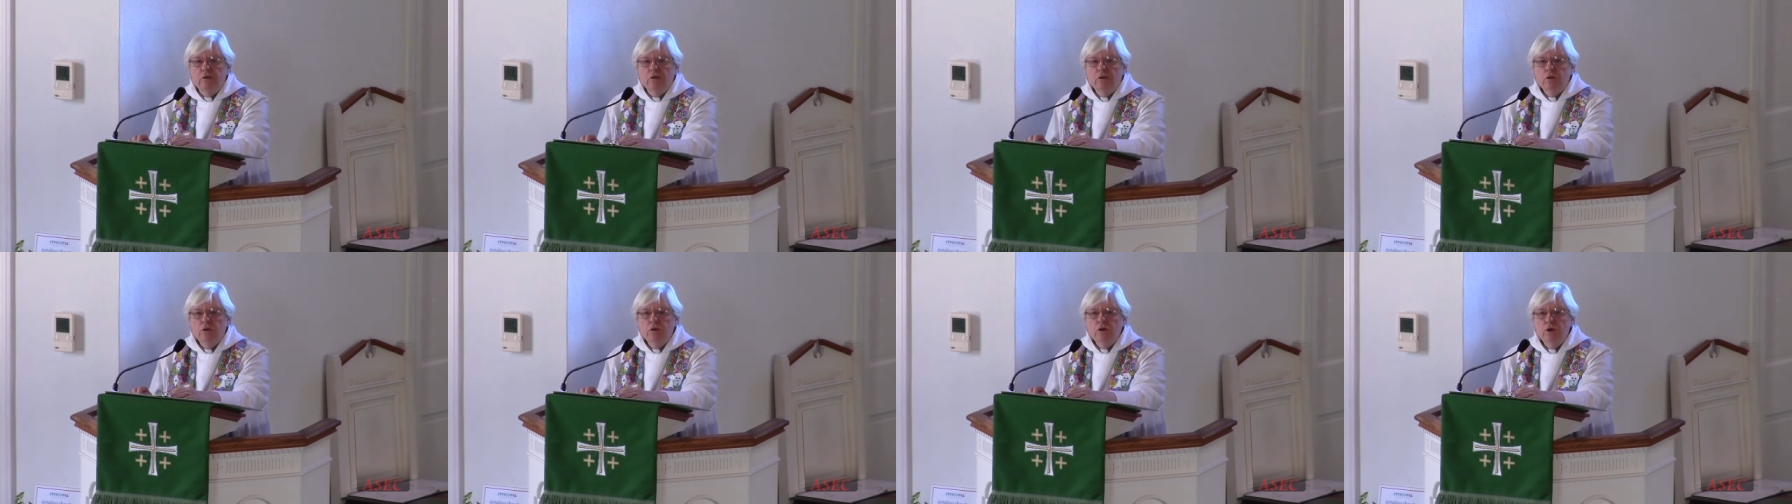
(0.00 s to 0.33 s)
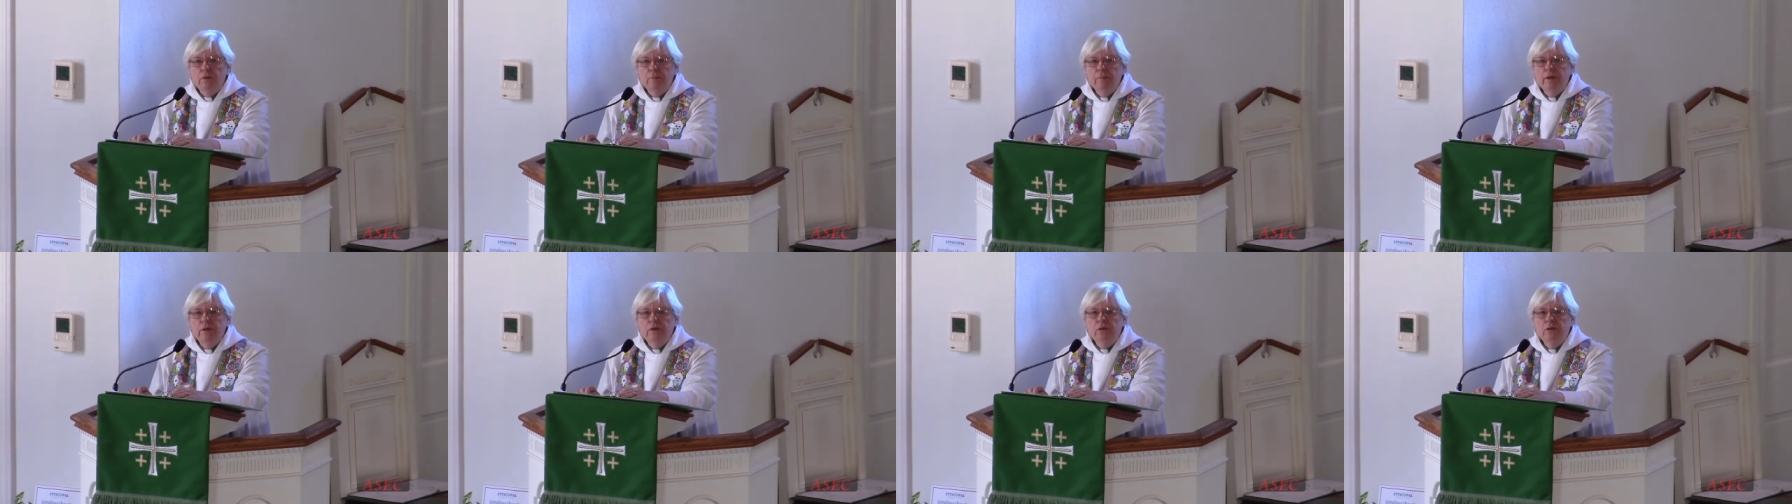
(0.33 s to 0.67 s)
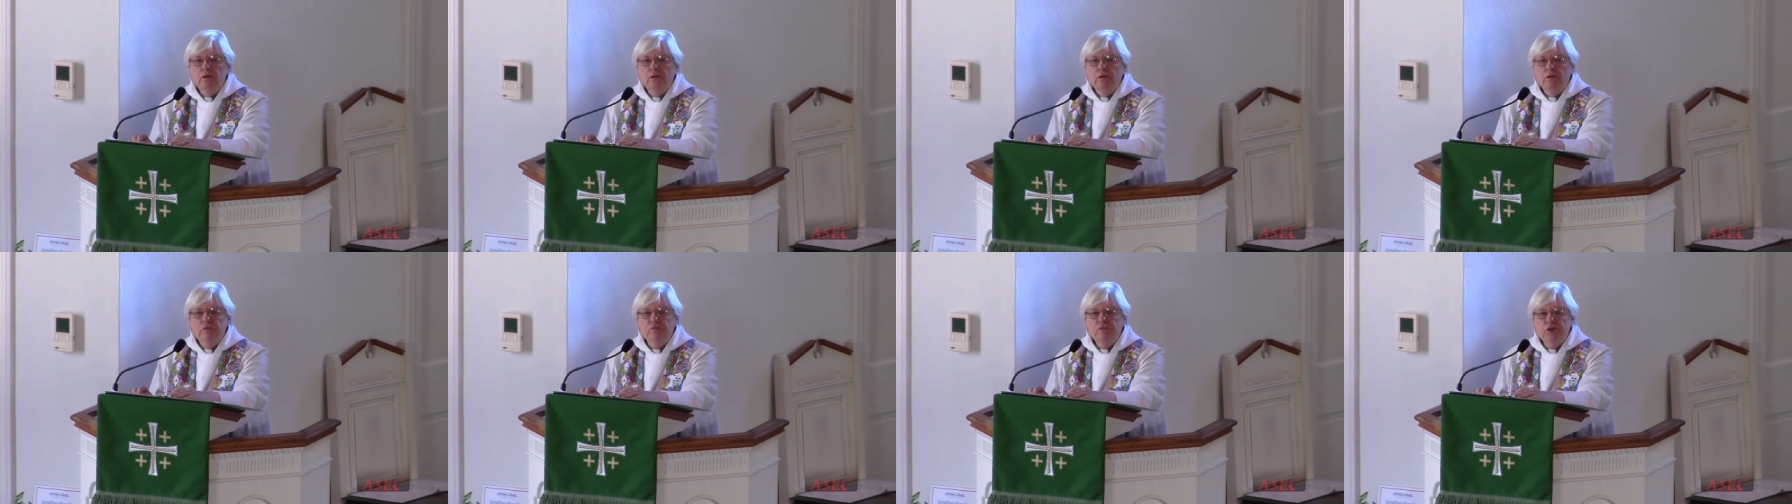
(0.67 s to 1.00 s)
Hermit
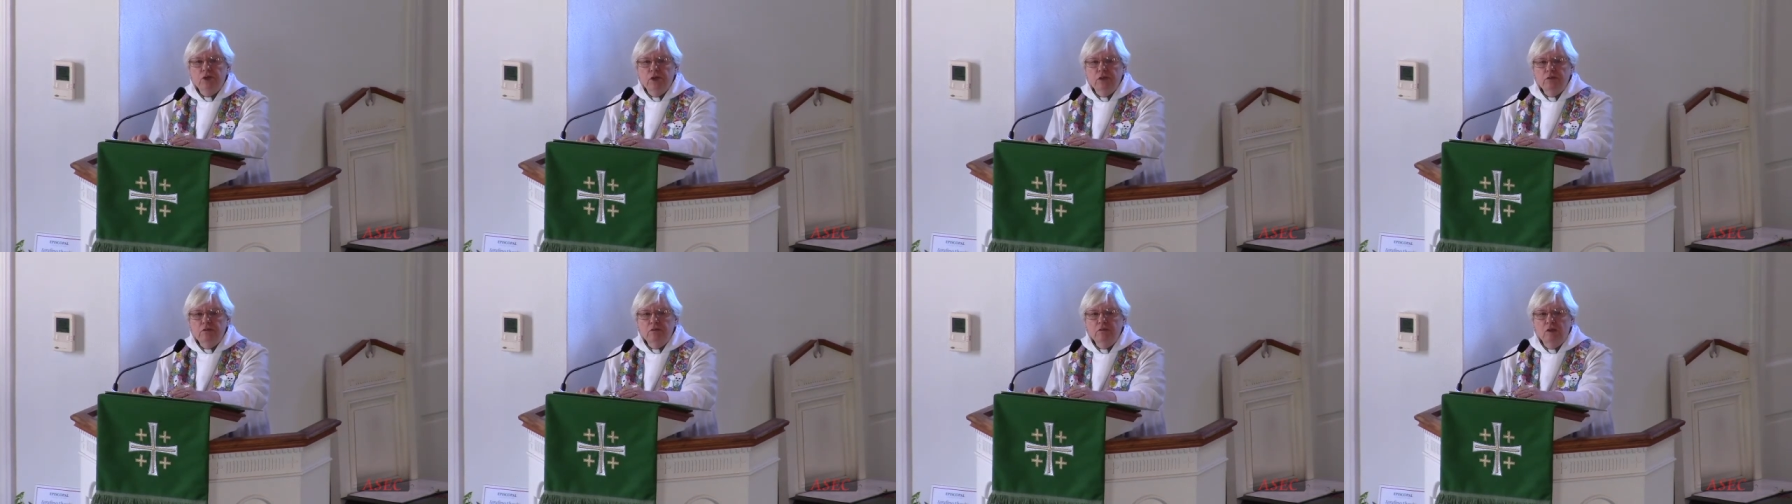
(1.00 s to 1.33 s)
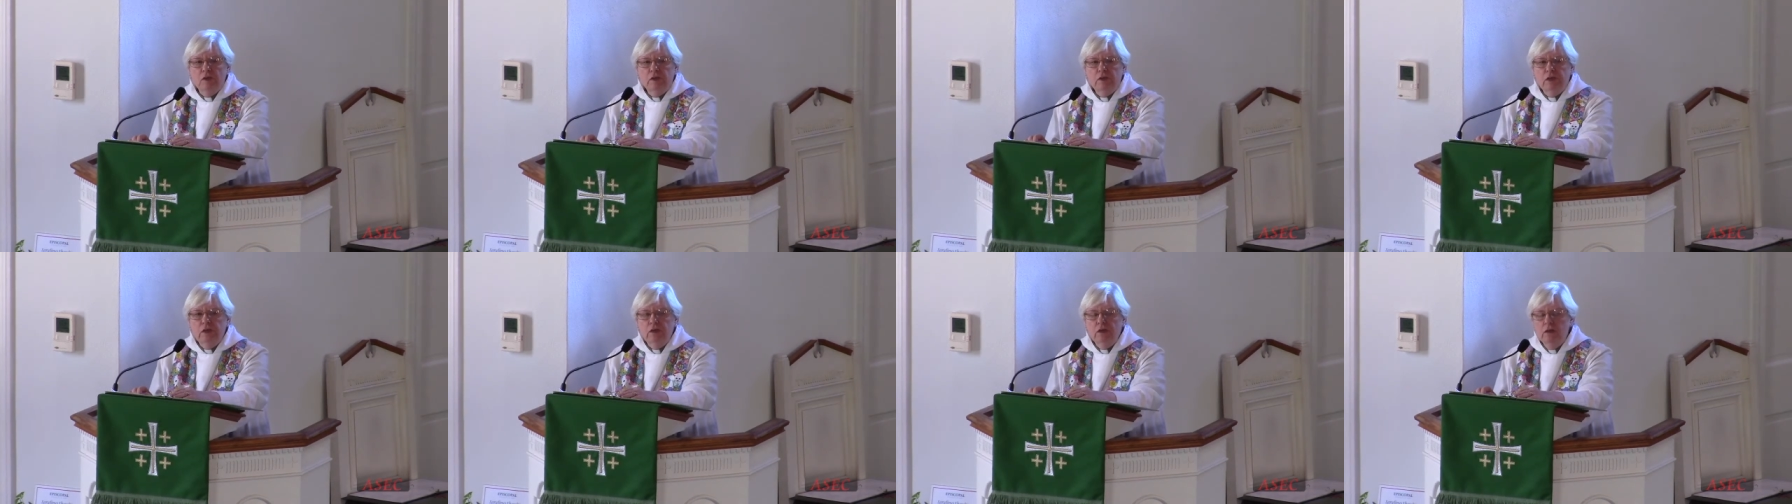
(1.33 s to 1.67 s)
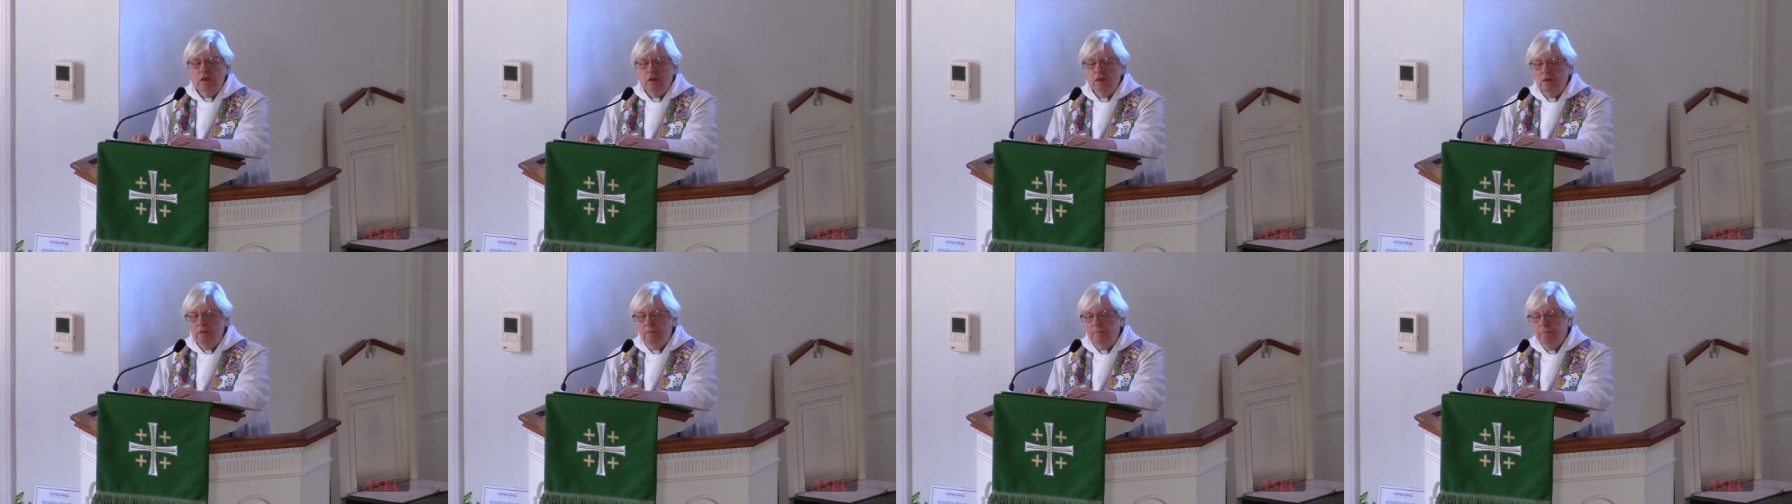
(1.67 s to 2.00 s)
of Chestnut
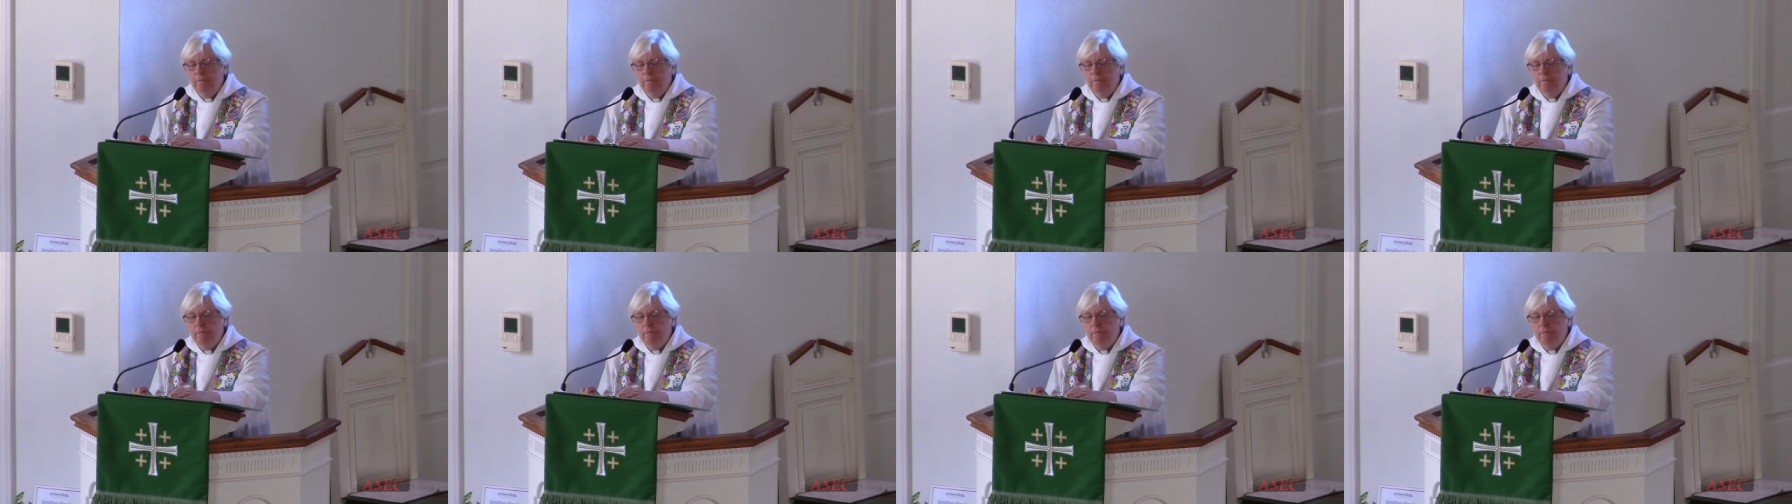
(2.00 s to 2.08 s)
Hill.